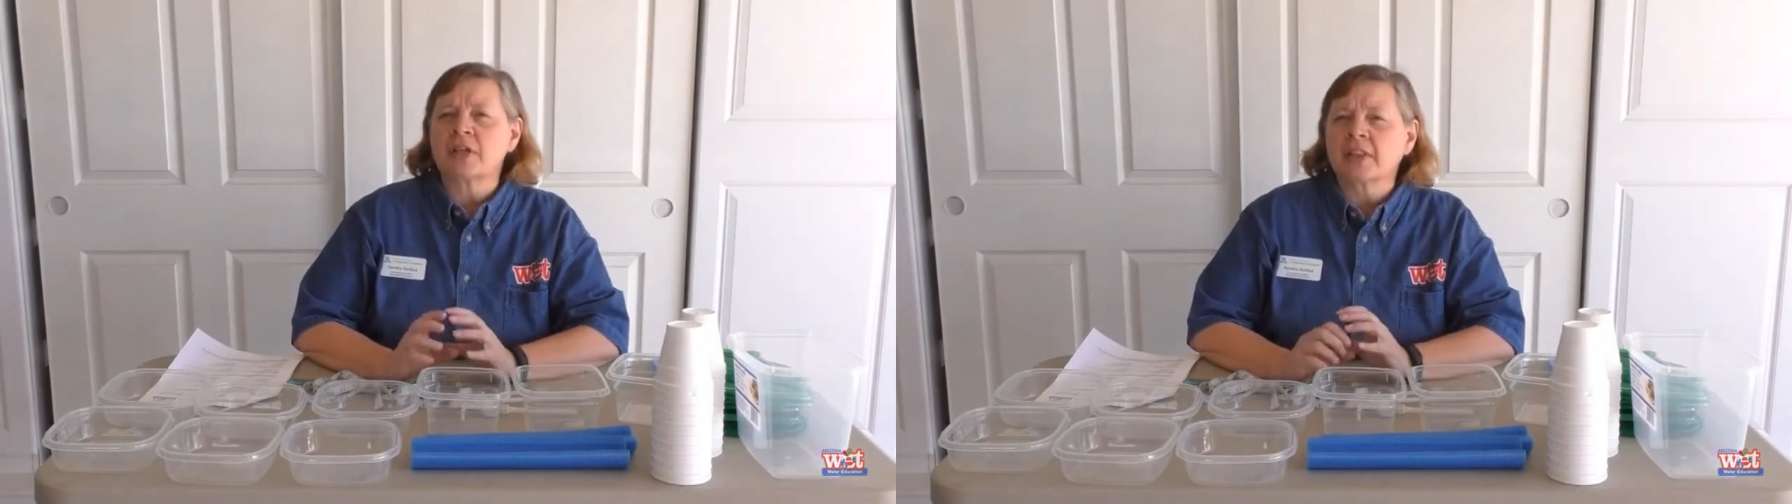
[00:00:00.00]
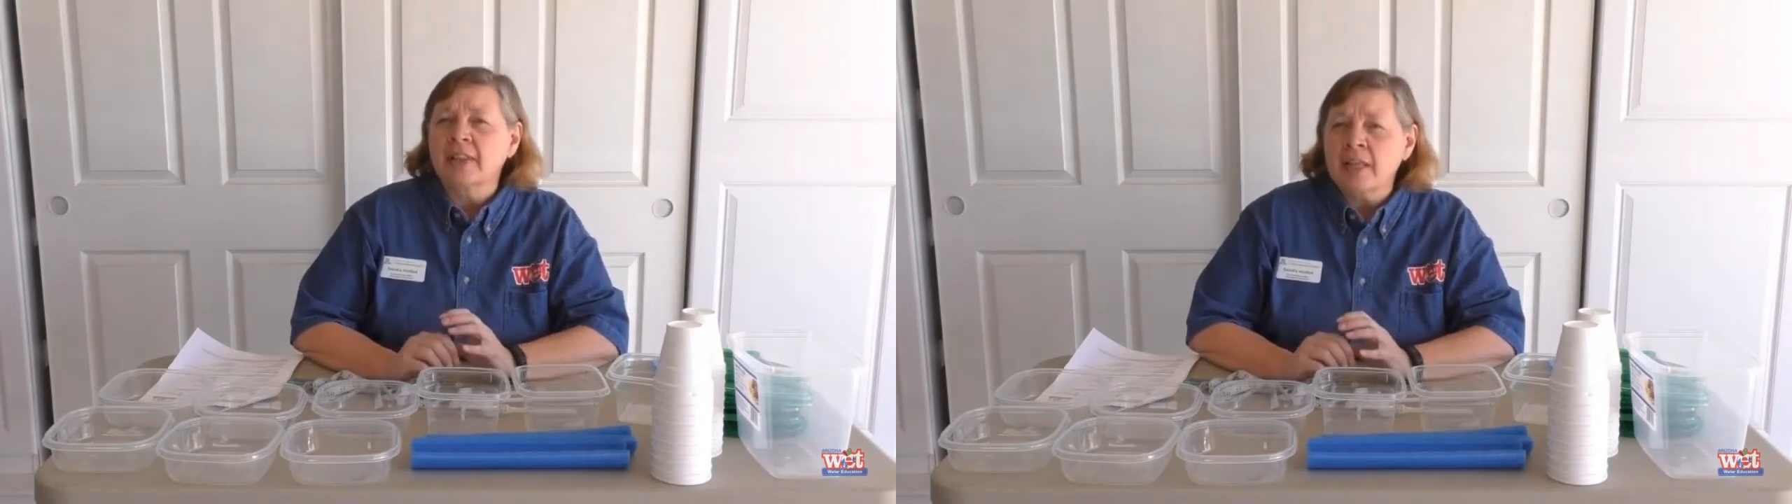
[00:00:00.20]

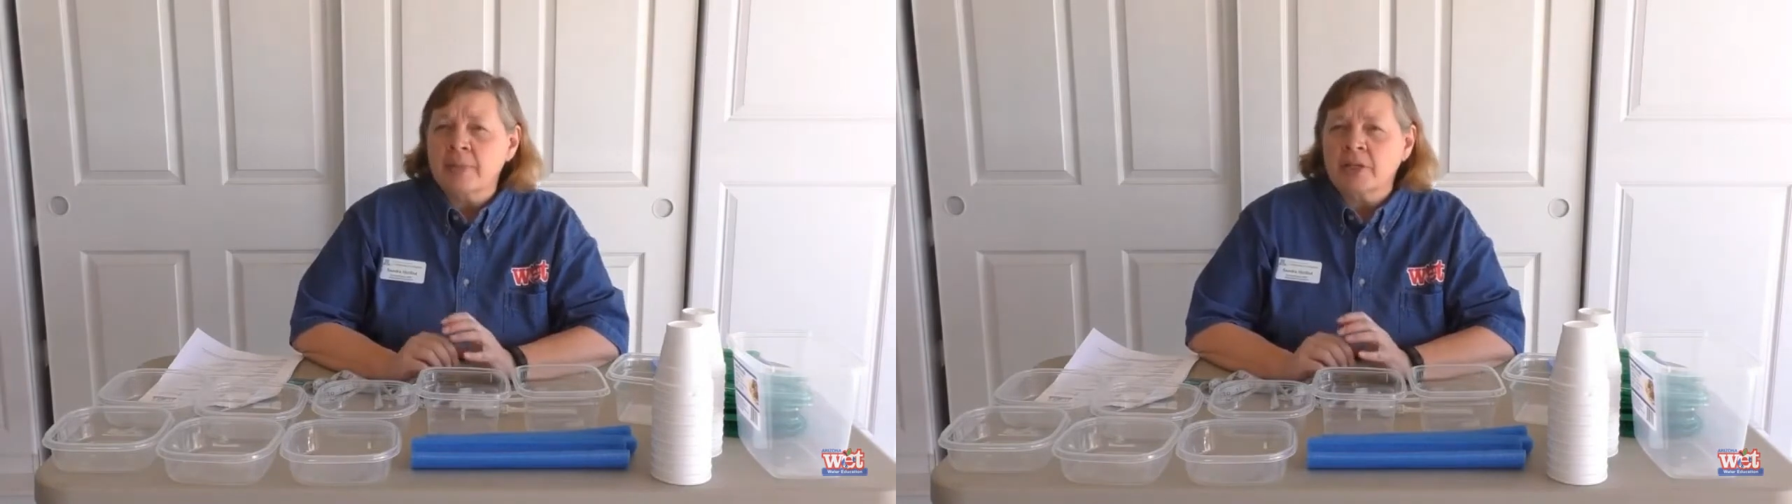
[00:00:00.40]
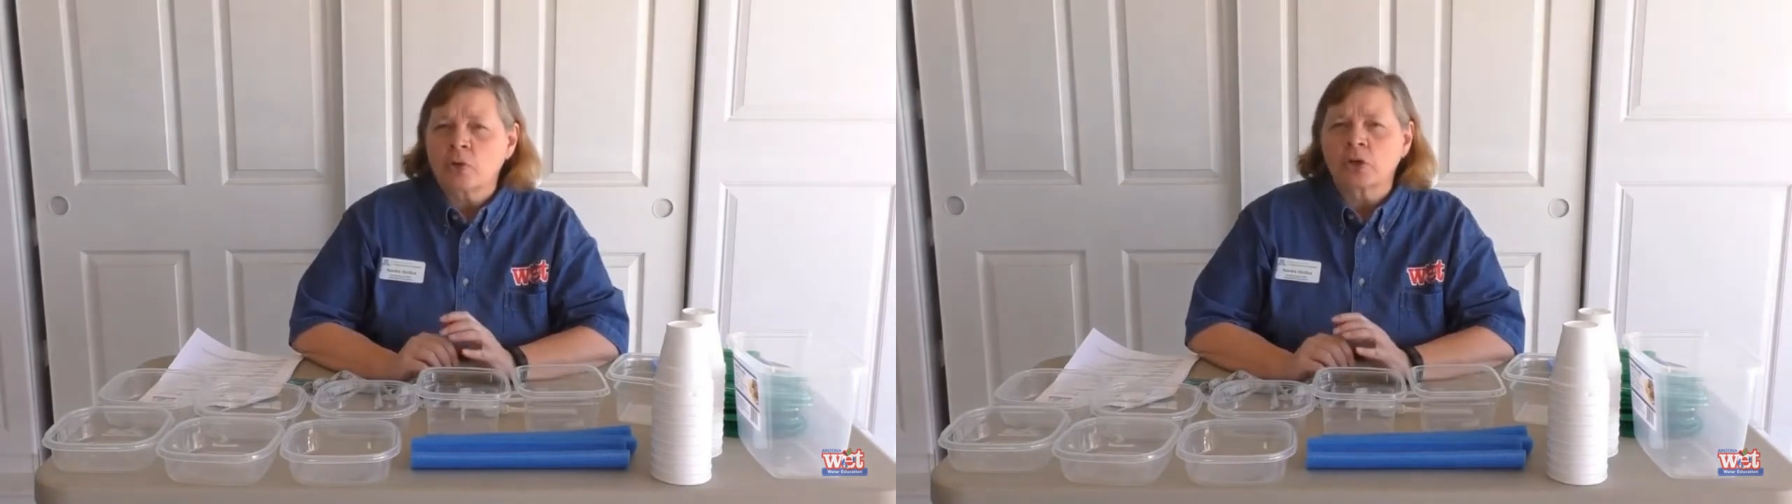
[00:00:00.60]
a
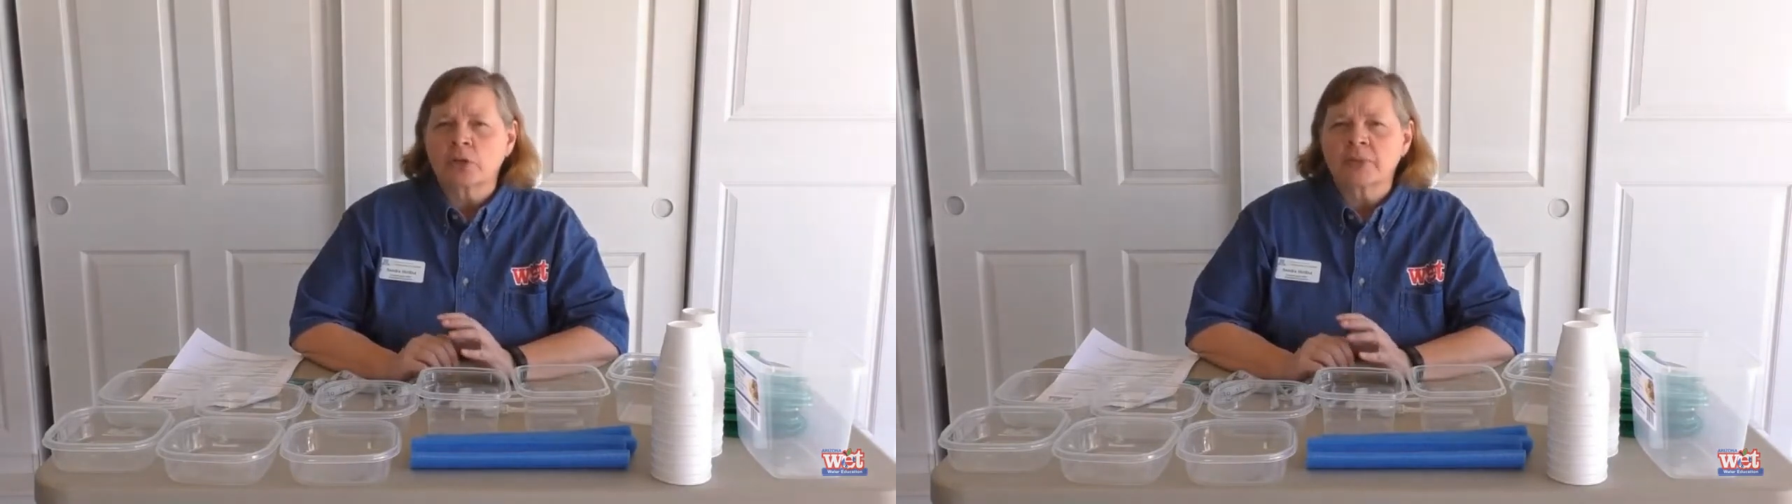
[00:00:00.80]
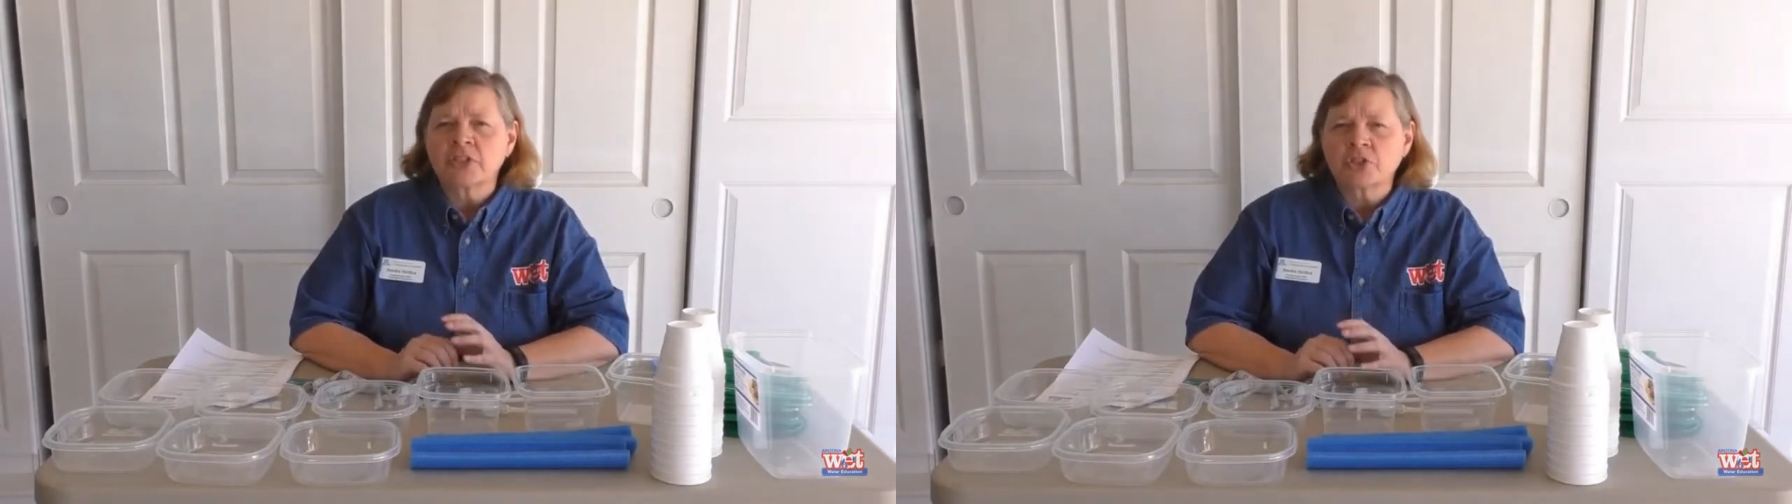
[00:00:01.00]
limit or
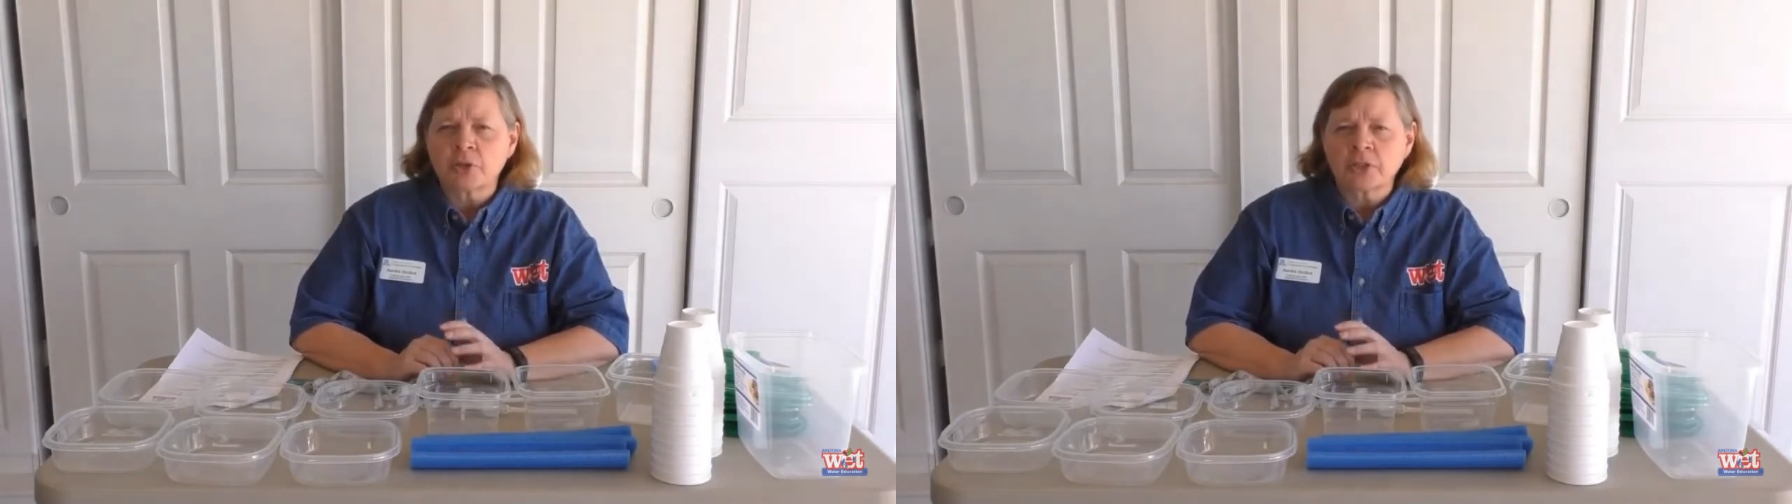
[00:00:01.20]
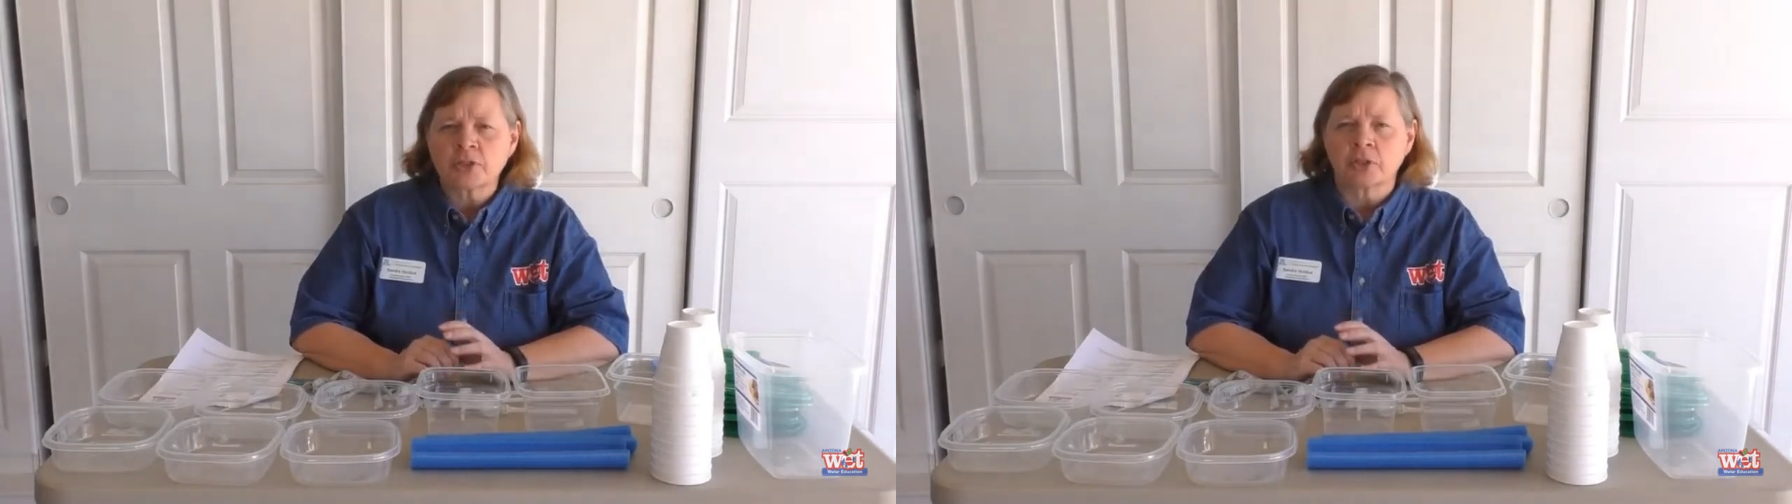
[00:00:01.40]
a
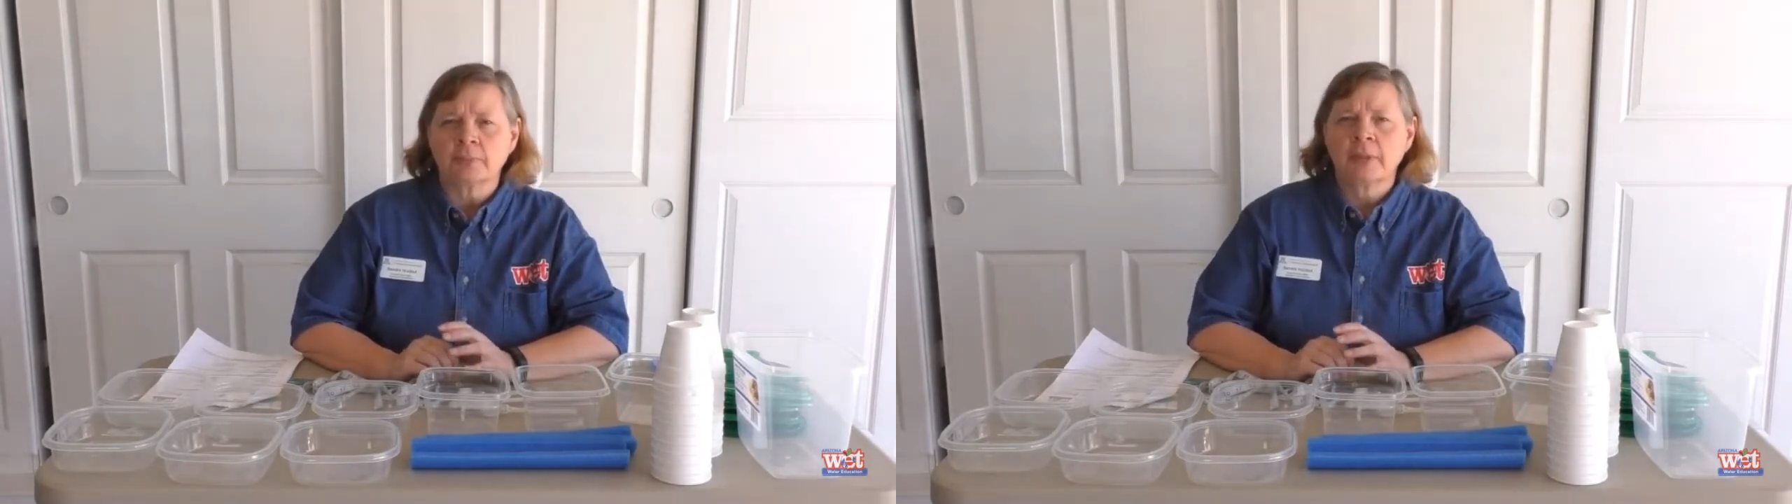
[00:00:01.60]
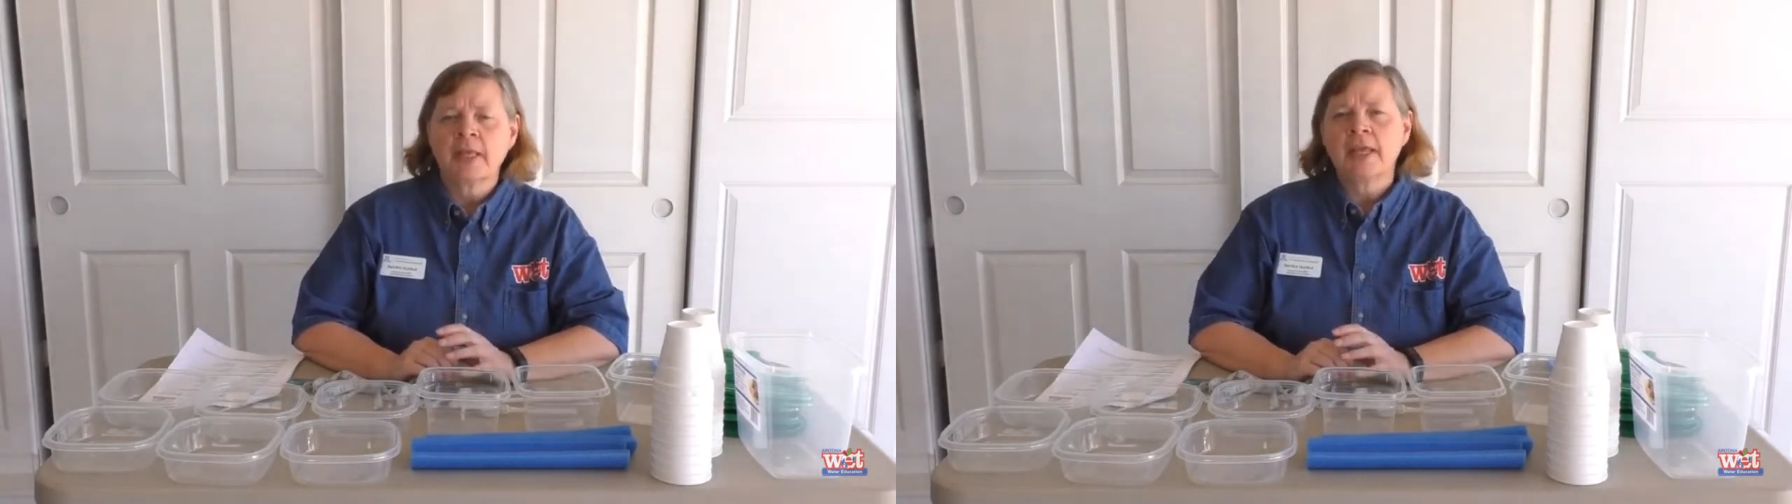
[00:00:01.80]
restriction.